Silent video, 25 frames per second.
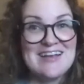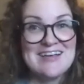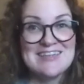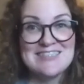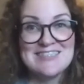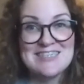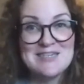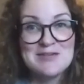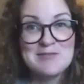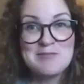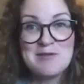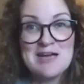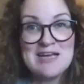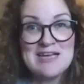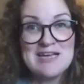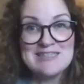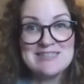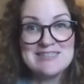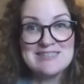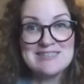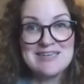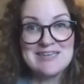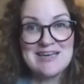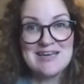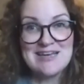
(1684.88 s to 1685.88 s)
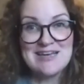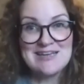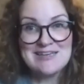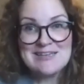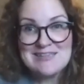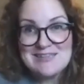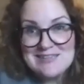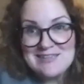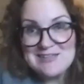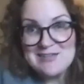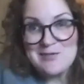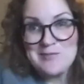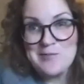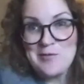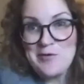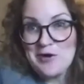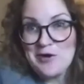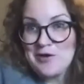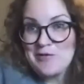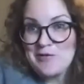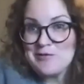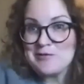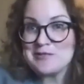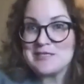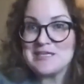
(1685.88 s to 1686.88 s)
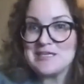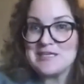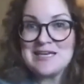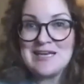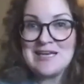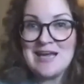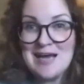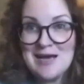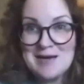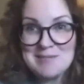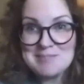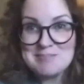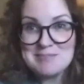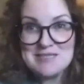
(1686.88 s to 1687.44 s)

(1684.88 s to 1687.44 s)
10 ways to get your morning routine up